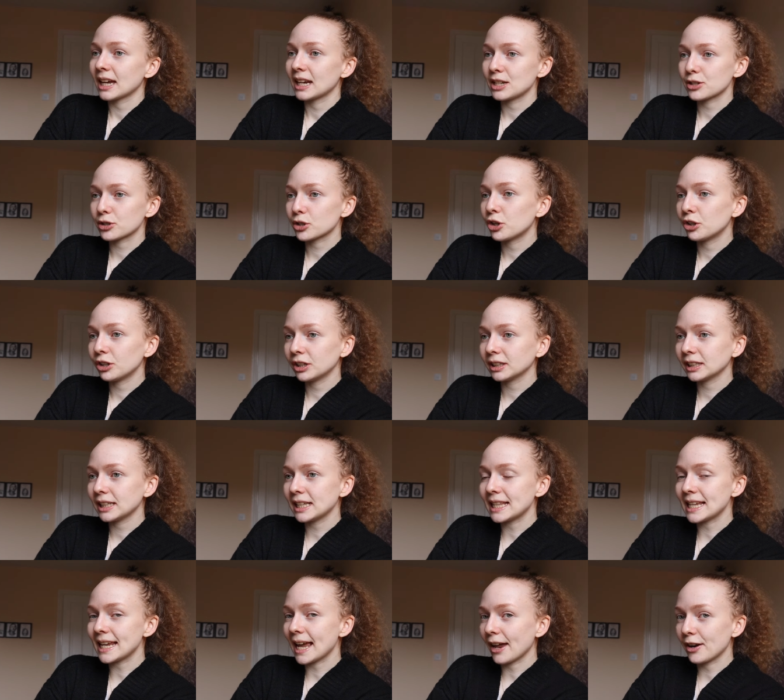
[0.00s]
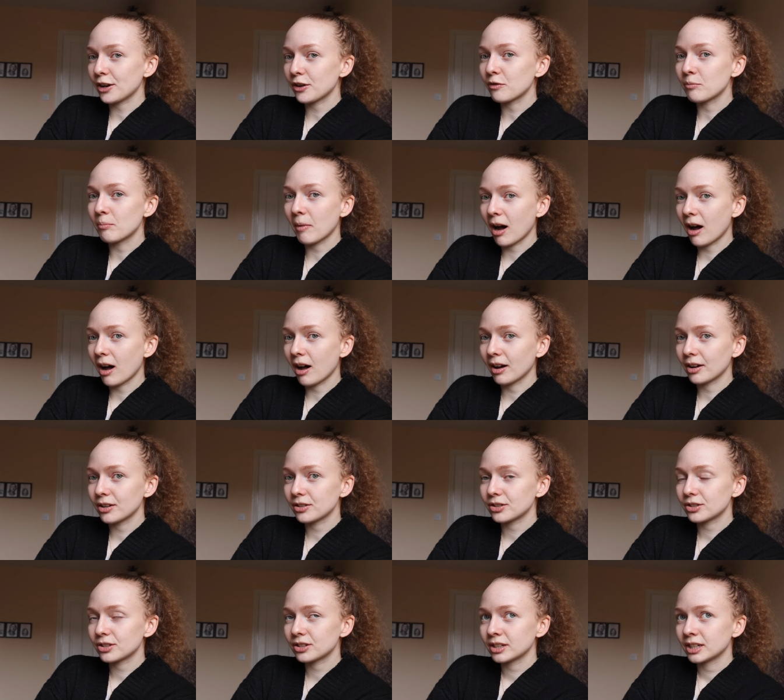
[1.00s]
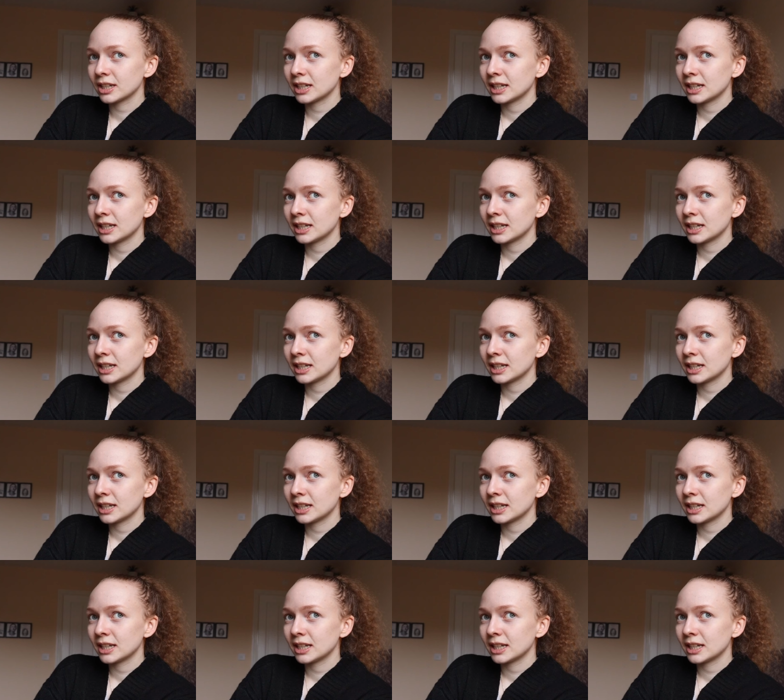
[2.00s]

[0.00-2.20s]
and it's currently the end of March.